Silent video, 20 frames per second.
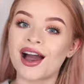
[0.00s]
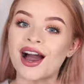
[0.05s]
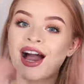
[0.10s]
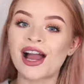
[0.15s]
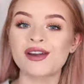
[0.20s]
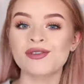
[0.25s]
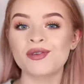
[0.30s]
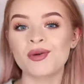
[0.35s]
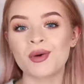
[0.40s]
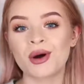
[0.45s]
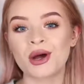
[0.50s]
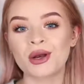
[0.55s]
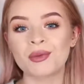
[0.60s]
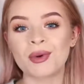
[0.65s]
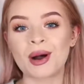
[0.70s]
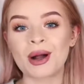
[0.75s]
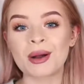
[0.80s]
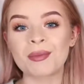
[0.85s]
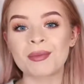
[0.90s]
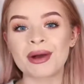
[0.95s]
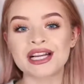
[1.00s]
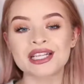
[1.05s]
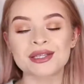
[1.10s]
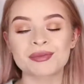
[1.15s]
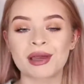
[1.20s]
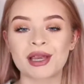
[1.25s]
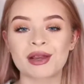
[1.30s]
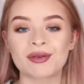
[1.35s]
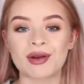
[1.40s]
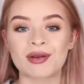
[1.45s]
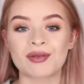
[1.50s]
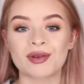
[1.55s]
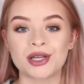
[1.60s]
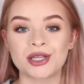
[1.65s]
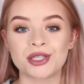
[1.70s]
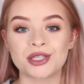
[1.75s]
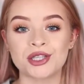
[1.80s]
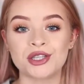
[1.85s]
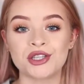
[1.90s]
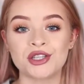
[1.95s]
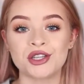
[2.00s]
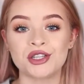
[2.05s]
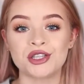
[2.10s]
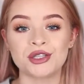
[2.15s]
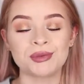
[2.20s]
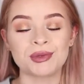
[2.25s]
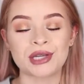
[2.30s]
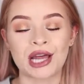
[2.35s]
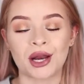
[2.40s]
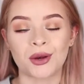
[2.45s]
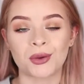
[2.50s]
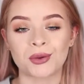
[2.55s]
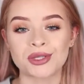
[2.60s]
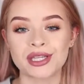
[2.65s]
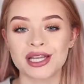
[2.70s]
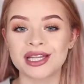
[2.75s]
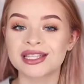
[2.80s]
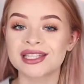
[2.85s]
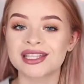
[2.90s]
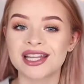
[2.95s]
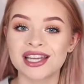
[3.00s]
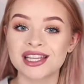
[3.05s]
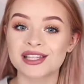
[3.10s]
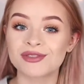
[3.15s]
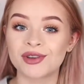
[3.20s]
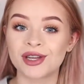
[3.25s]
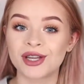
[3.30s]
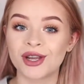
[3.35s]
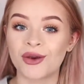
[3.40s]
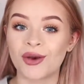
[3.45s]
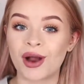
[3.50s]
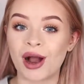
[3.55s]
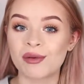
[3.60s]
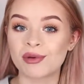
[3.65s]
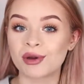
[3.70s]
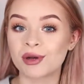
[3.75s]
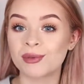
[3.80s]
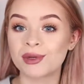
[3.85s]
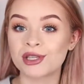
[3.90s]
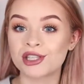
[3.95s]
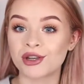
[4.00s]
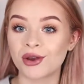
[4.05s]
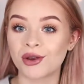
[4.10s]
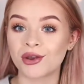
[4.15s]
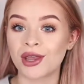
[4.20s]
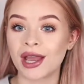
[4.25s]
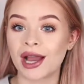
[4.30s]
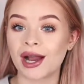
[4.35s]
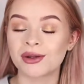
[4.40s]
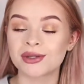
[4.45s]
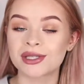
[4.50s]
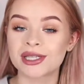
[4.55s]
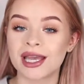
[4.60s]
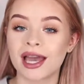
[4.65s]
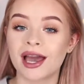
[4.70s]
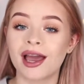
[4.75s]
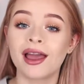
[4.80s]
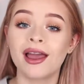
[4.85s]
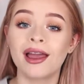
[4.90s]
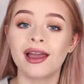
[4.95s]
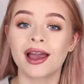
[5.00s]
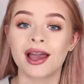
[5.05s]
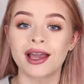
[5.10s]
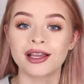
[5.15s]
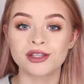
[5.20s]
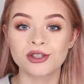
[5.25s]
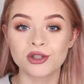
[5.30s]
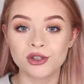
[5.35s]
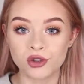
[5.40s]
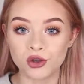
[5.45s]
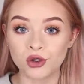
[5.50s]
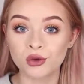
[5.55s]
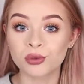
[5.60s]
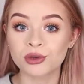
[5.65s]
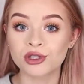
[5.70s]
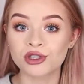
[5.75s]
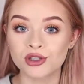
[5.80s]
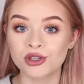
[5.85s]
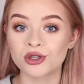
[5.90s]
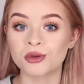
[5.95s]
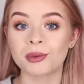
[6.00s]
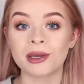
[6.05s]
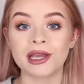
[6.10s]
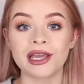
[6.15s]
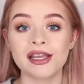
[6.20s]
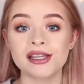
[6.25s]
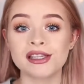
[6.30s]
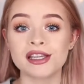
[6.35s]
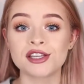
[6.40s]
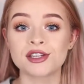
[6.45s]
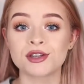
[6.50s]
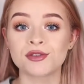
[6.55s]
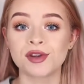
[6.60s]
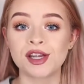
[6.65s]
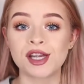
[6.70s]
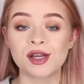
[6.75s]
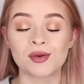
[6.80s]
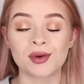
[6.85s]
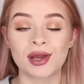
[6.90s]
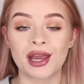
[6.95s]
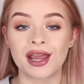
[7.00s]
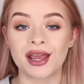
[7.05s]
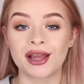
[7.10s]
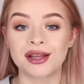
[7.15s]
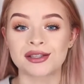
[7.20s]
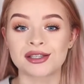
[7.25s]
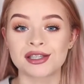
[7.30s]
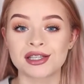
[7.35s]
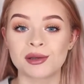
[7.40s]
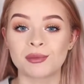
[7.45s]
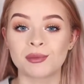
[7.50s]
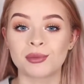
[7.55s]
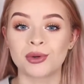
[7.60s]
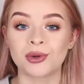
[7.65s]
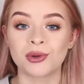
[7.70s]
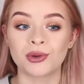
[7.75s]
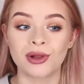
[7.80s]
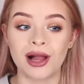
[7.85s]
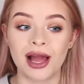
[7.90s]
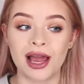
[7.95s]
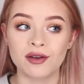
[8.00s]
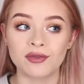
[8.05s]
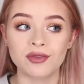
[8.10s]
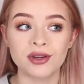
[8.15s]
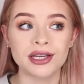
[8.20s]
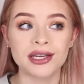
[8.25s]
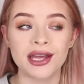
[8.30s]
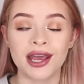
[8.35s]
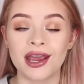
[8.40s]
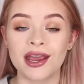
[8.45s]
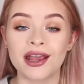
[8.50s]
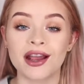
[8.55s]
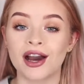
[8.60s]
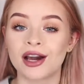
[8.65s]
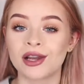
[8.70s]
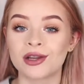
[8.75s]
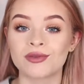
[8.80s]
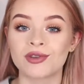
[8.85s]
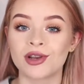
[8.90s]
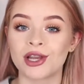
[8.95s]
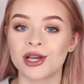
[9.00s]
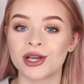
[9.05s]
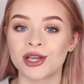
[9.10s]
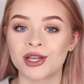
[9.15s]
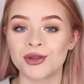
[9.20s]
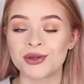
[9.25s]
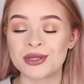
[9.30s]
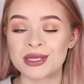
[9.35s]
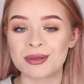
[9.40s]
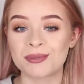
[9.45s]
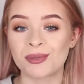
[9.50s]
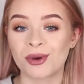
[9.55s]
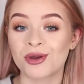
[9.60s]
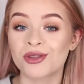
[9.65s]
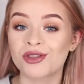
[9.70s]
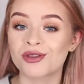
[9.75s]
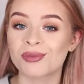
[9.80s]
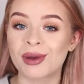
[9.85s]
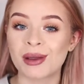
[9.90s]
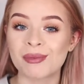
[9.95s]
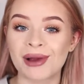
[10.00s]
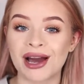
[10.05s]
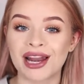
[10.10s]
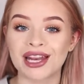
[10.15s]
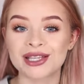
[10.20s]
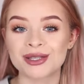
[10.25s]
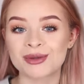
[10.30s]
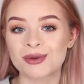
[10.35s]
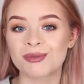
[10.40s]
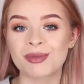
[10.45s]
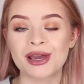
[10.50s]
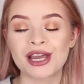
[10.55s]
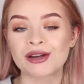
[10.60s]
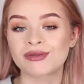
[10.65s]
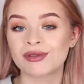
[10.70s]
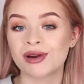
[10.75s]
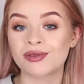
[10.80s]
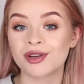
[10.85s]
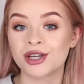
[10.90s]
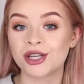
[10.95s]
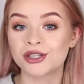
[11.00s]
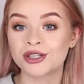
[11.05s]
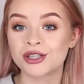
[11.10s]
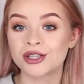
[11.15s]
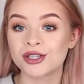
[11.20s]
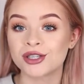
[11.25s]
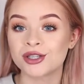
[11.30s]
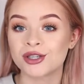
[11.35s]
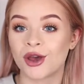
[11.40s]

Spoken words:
Hi everyone, welcome back to Makeup Revolution's YouTube channel. So in today's video I'm going to be showing you how to get a super easy to recreate and simple everyday kind of look using both of my palettes with Makeup Revolution.